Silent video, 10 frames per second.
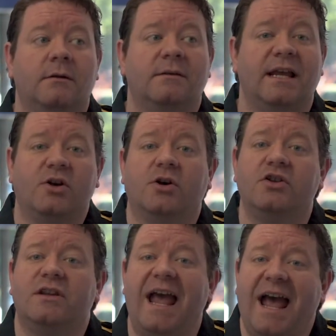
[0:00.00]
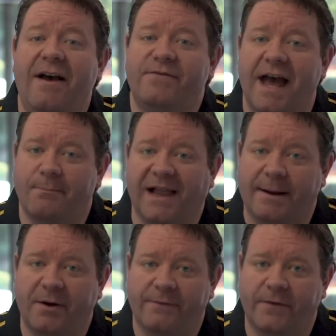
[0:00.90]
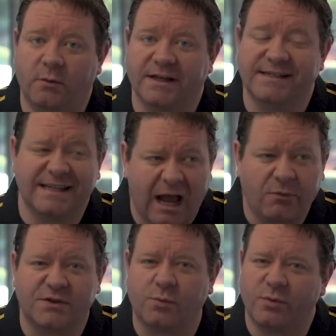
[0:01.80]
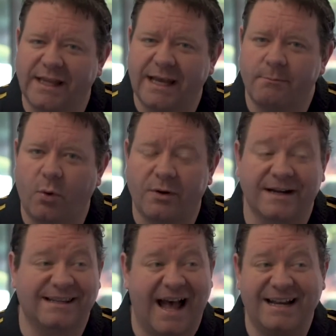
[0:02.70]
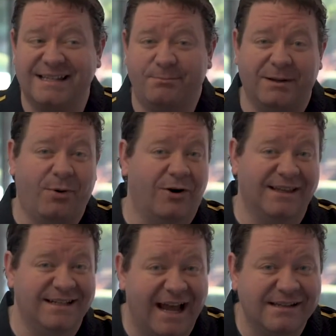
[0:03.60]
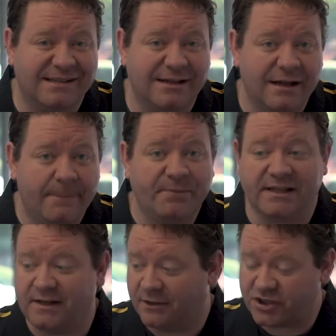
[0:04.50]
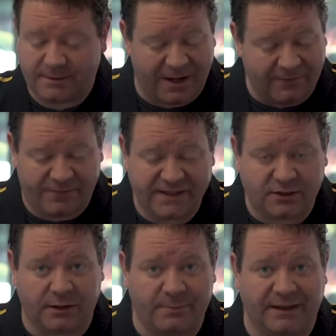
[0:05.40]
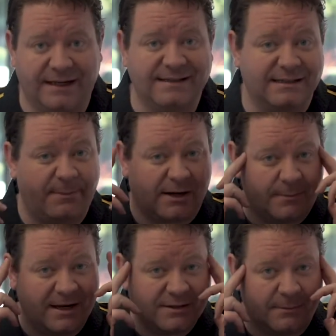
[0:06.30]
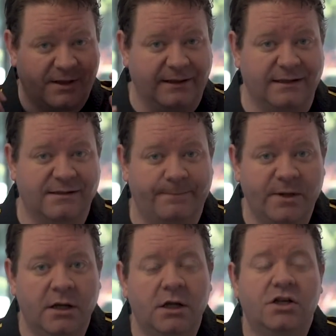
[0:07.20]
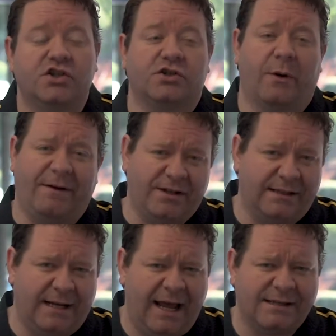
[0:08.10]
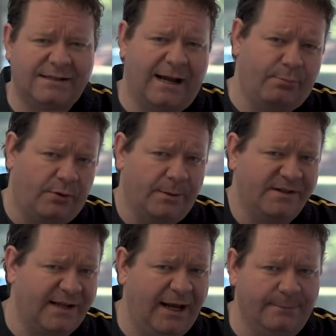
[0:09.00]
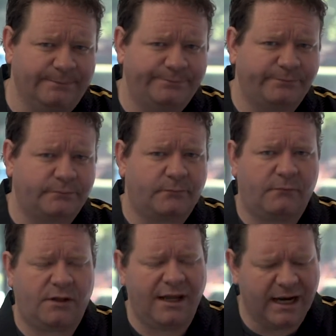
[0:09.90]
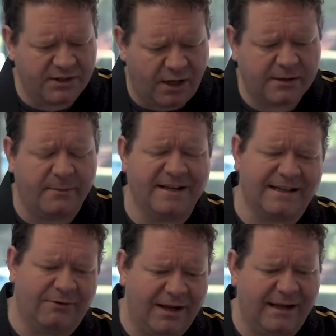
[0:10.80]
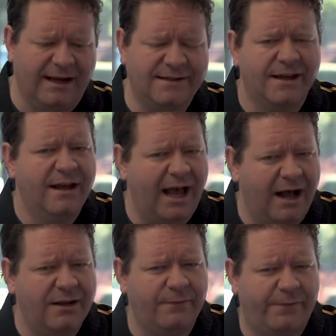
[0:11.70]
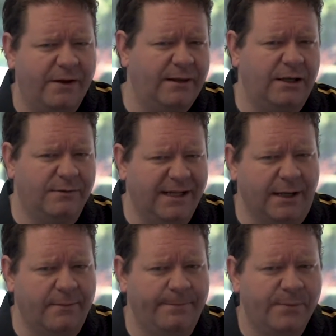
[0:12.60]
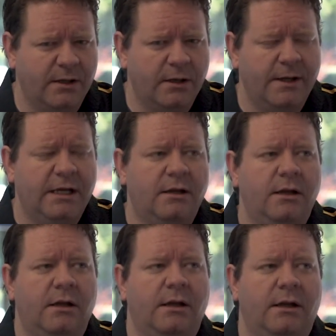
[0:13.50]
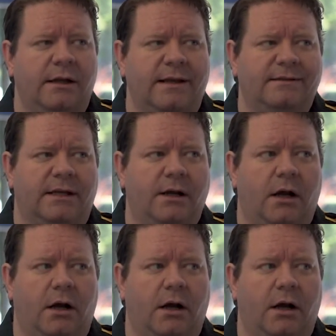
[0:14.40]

They couldn't have that black belt focus, and that was really important. That is a big part of the test. It's not just about our physical abilities, it's about our mental abilities. So after the test, I pulled them aside, and I talked to them. I said, okay guys, how do you feel that you did? And they said,